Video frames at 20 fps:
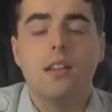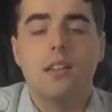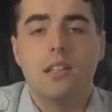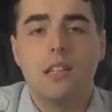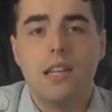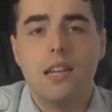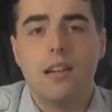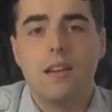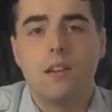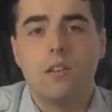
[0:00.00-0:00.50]

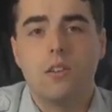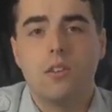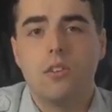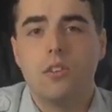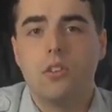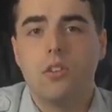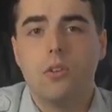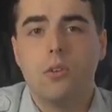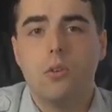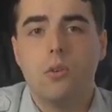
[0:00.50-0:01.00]
link
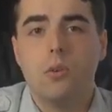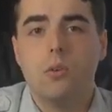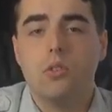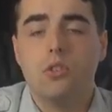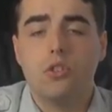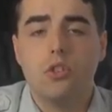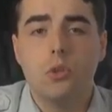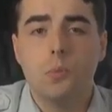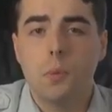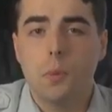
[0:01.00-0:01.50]

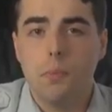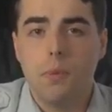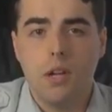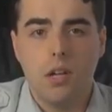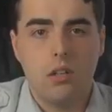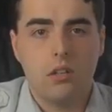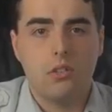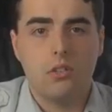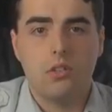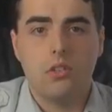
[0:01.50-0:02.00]
to
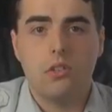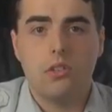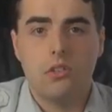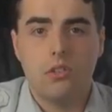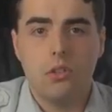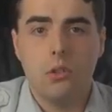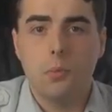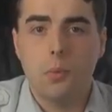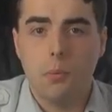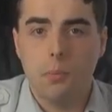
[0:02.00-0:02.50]
superbugs,
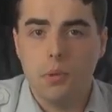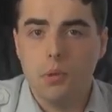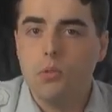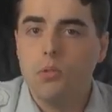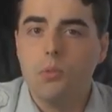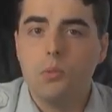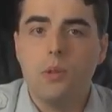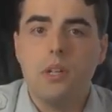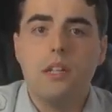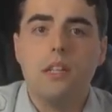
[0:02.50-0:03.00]
super
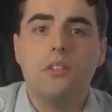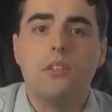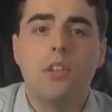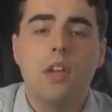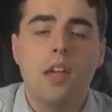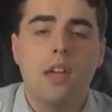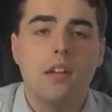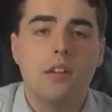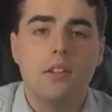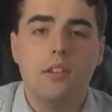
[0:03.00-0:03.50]
mutant weeds,